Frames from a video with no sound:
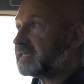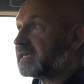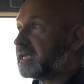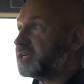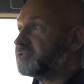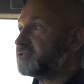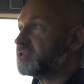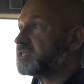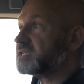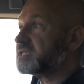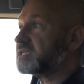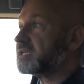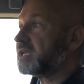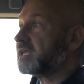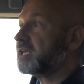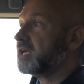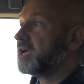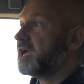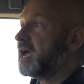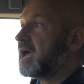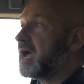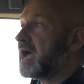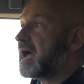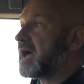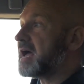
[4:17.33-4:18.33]
electricity,
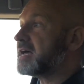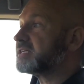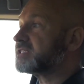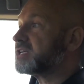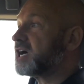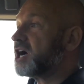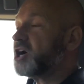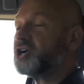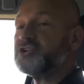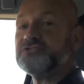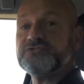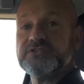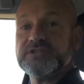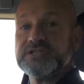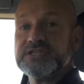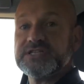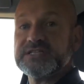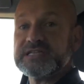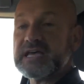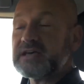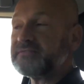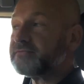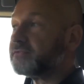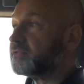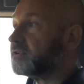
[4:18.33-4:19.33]
has
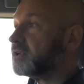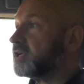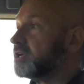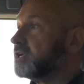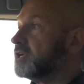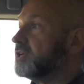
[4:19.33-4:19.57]
107.